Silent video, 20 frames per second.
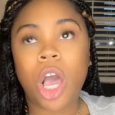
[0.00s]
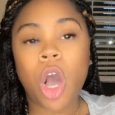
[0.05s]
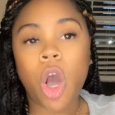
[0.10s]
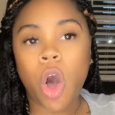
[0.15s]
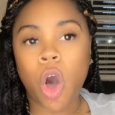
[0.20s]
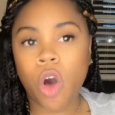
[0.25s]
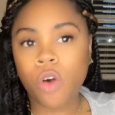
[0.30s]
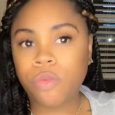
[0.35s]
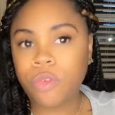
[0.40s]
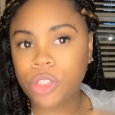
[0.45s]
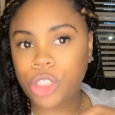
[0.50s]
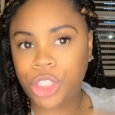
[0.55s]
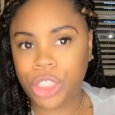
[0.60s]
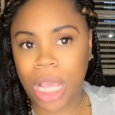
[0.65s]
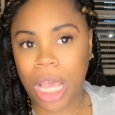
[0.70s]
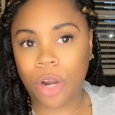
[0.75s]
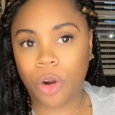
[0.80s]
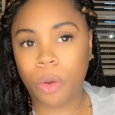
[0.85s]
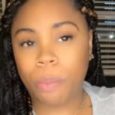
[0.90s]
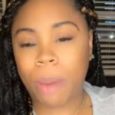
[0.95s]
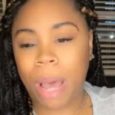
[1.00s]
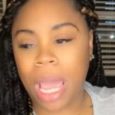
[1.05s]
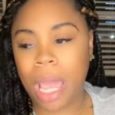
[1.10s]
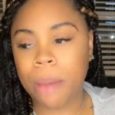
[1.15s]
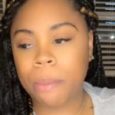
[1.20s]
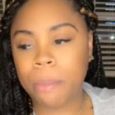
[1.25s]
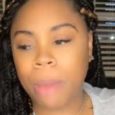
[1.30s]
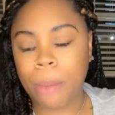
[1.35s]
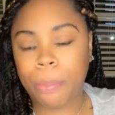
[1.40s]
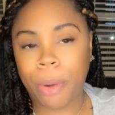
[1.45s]
overshadowed by
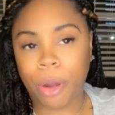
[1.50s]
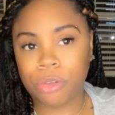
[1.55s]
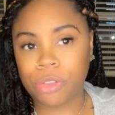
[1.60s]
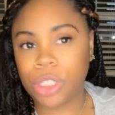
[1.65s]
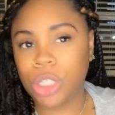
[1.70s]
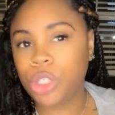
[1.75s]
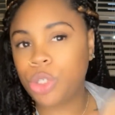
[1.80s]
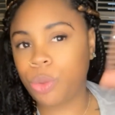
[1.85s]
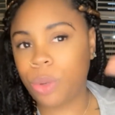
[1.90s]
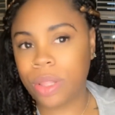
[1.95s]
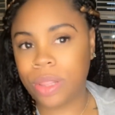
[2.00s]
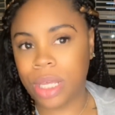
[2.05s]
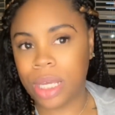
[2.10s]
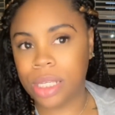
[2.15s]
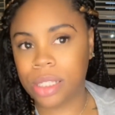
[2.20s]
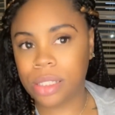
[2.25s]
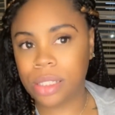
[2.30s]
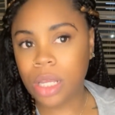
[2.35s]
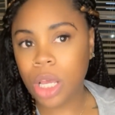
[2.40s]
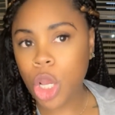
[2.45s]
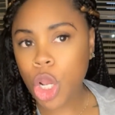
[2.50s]
a person doing this.